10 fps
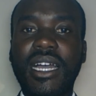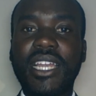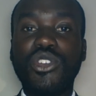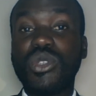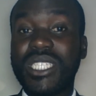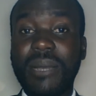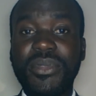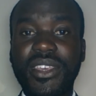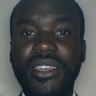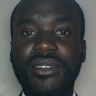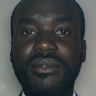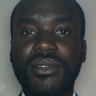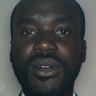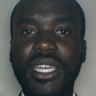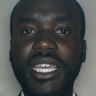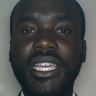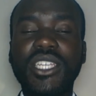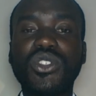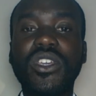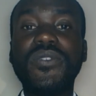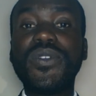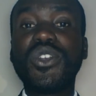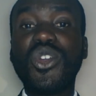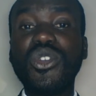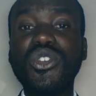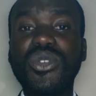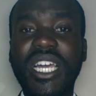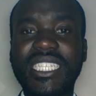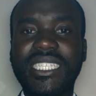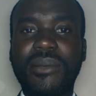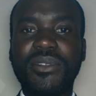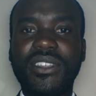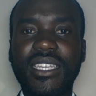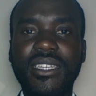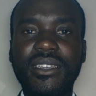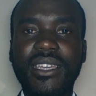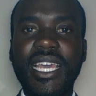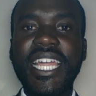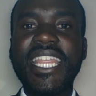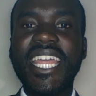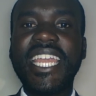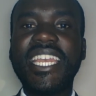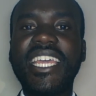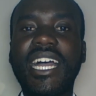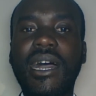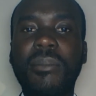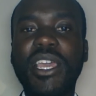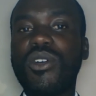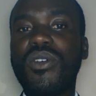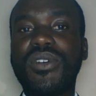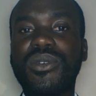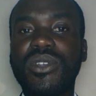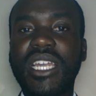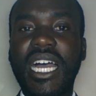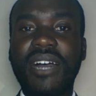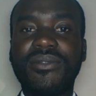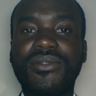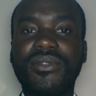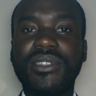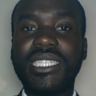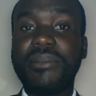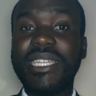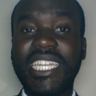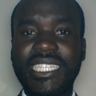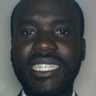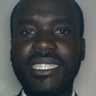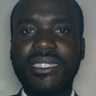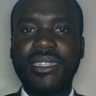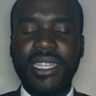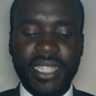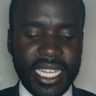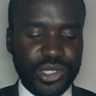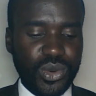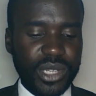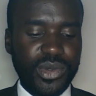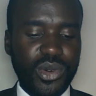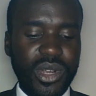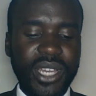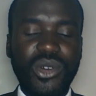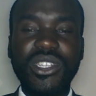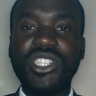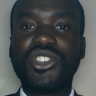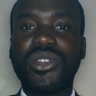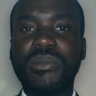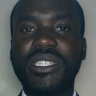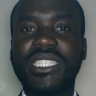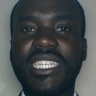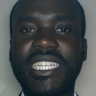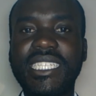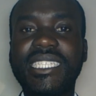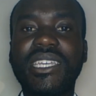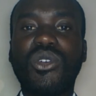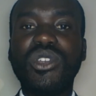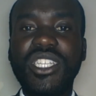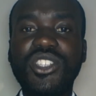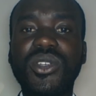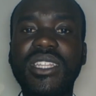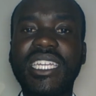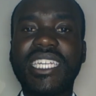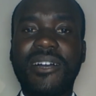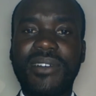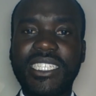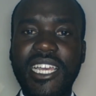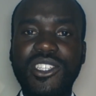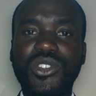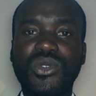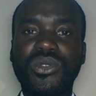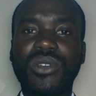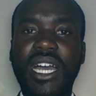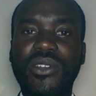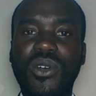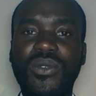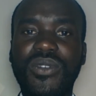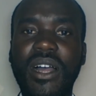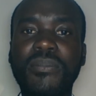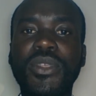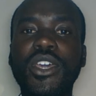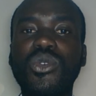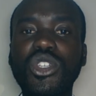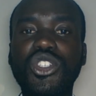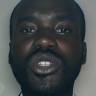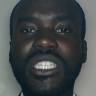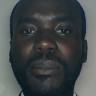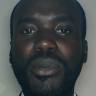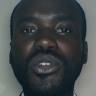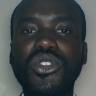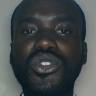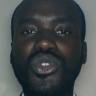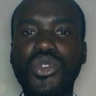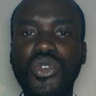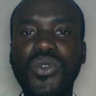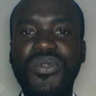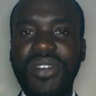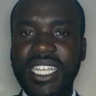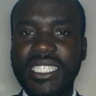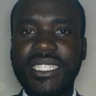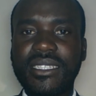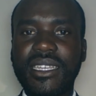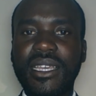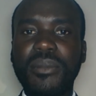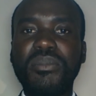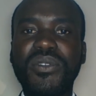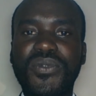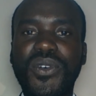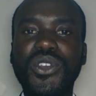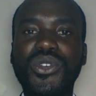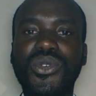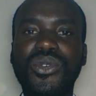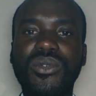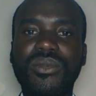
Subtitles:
do something. Okay, so if you don't do that something, then my offer would have terminated. That's what we call a condition precedent. It's a condition that I have attached to an offer, which you're supposed to do first before you